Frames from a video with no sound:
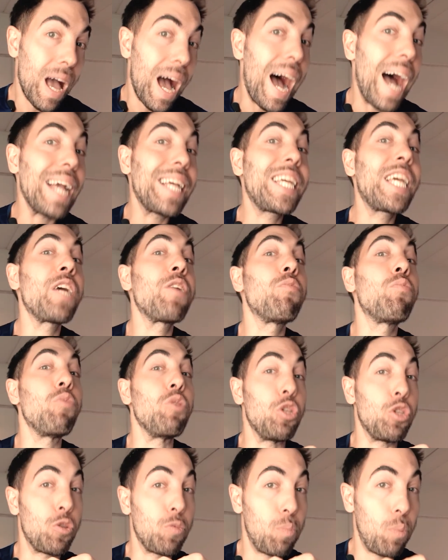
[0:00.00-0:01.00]
I can
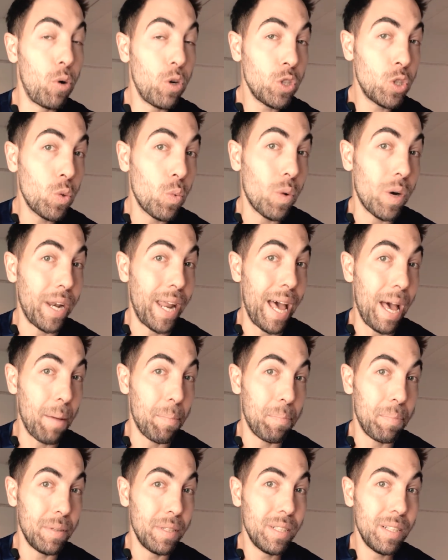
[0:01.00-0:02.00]
respond to what
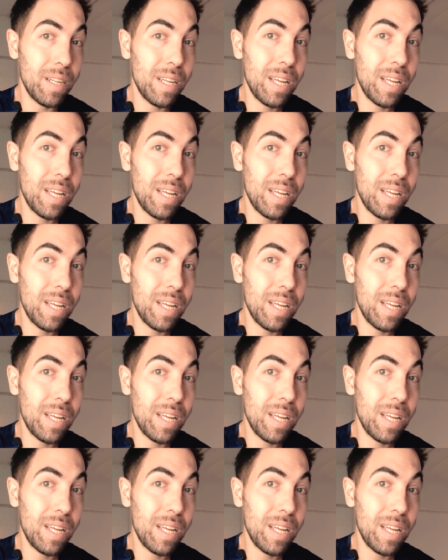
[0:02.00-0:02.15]
happened.